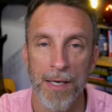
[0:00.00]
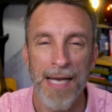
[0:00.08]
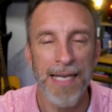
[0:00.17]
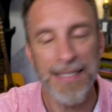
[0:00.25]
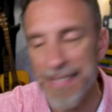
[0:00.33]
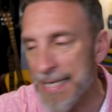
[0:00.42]

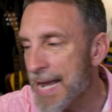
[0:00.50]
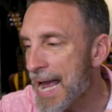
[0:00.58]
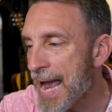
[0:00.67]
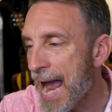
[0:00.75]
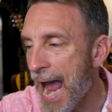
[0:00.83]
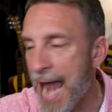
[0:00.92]
You see,
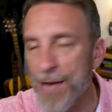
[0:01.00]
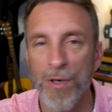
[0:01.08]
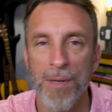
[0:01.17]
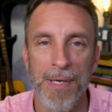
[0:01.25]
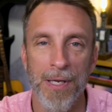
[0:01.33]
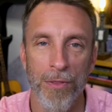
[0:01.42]
anyone
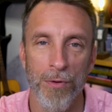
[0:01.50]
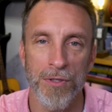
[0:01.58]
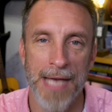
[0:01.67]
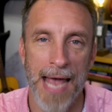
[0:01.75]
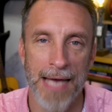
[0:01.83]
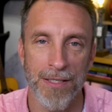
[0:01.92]
can be
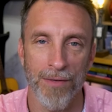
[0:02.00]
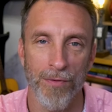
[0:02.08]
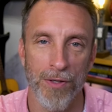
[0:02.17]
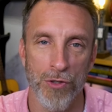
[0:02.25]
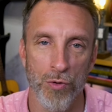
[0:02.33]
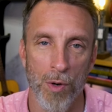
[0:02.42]
enthusiastic for
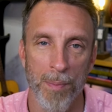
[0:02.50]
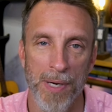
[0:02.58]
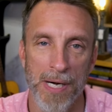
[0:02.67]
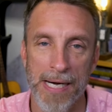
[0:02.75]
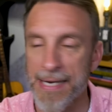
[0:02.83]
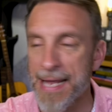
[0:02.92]
the short
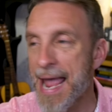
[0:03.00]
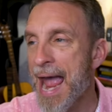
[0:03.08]
period.